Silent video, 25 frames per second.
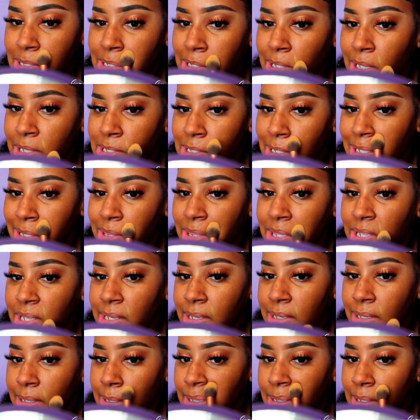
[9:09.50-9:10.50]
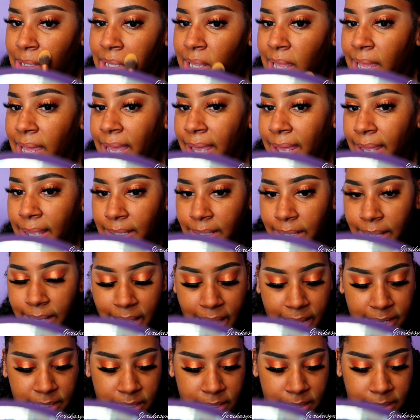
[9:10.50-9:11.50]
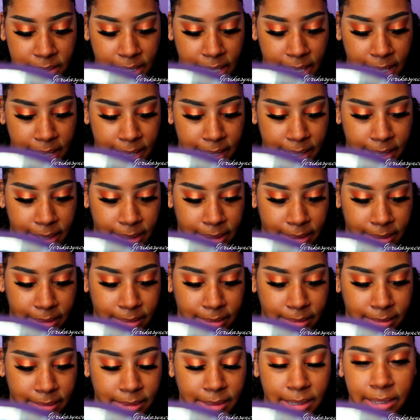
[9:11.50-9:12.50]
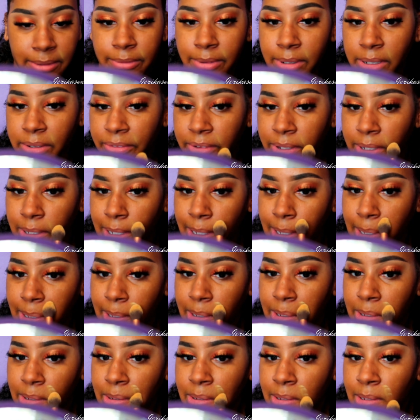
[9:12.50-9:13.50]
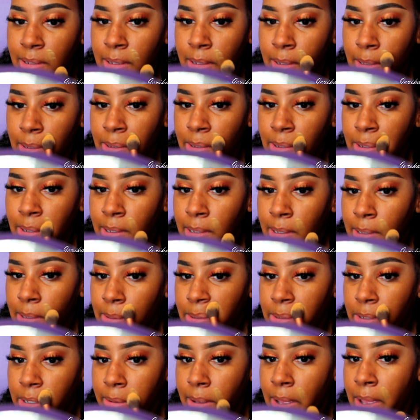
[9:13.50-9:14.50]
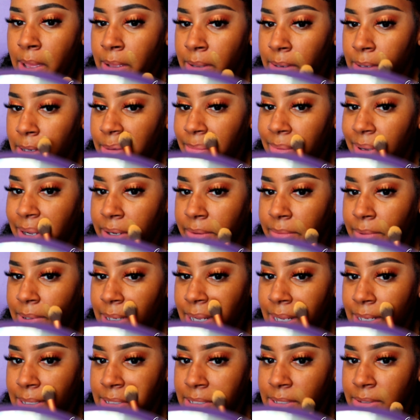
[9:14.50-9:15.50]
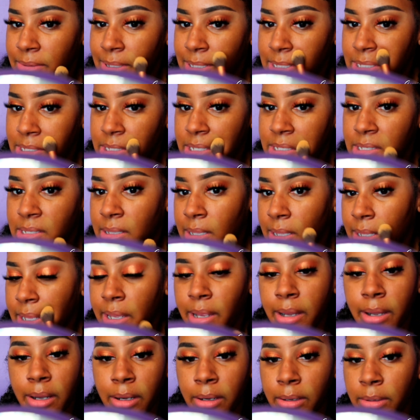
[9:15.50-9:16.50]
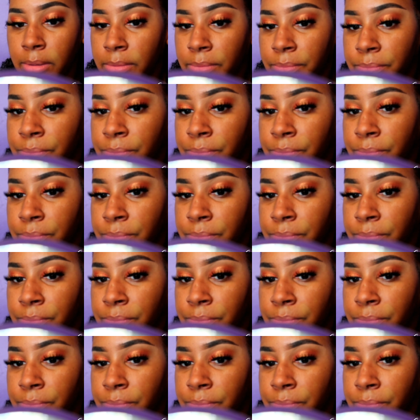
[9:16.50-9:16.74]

such a thick line. Like, I just can't get rid of it. Like, no matter what I do, it's just there.